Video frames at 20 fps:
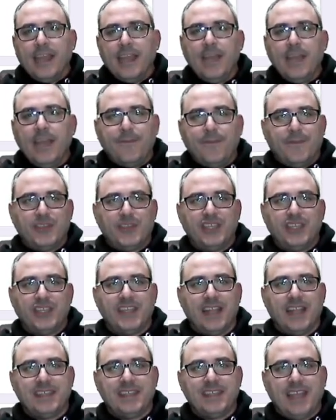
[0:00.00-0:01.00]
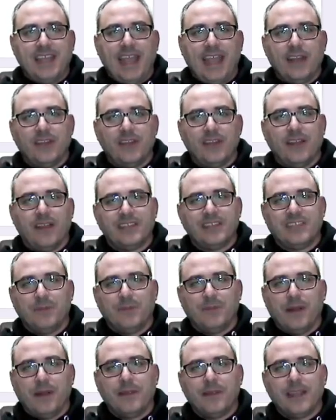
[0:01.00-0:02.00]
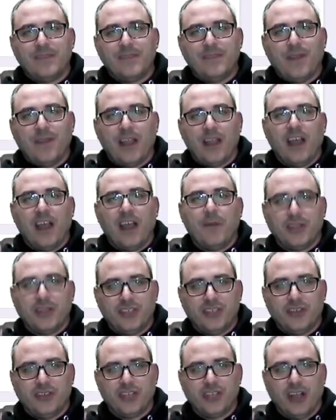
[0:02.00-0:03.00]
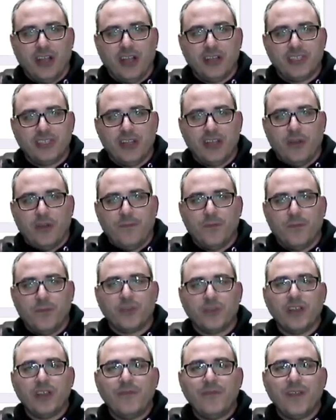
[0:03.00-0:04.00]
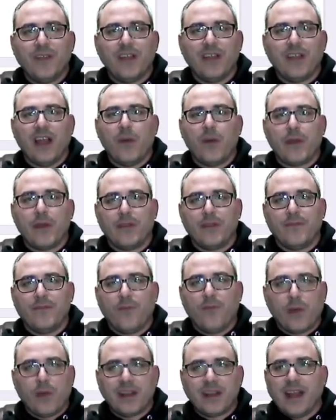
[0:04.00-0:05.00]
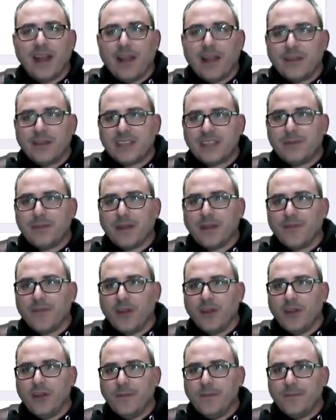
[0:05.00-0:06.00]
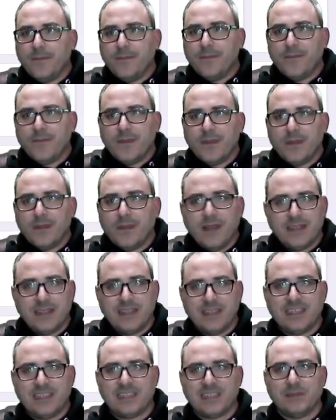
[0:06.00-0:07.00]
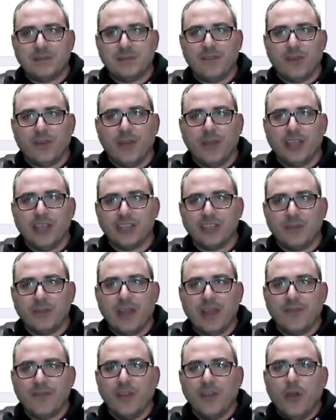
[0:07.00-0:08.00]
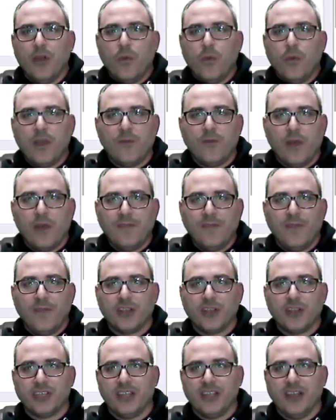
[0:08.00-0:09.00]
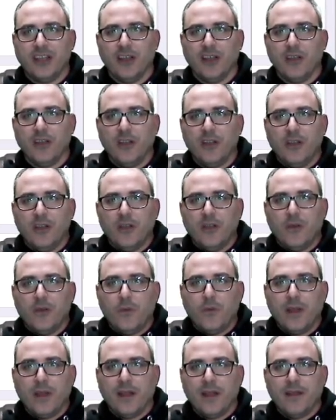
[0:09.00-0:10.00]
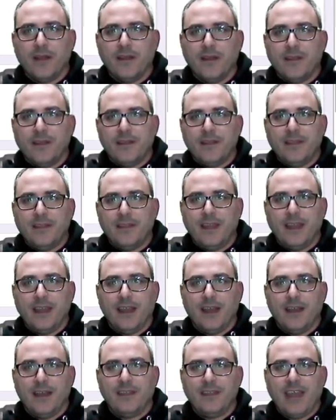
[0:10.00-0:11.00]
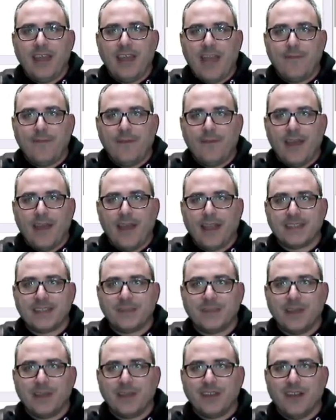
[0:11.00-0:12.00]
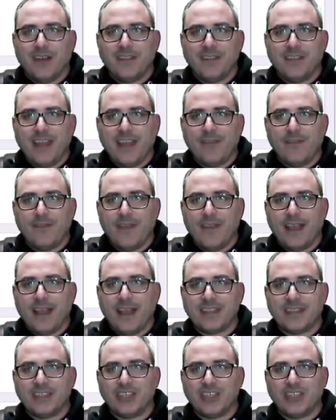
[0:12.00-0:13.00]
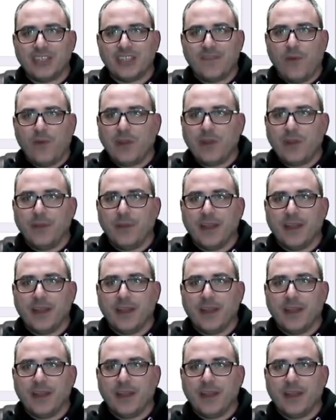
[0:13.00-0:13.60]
if she sends $800 each month, let's figure out how much she'll charge. So we're trying to figure out whether the $40 is better for her. The systems of equation. We have one function here where the f of x, we call it the f of x, is just $40.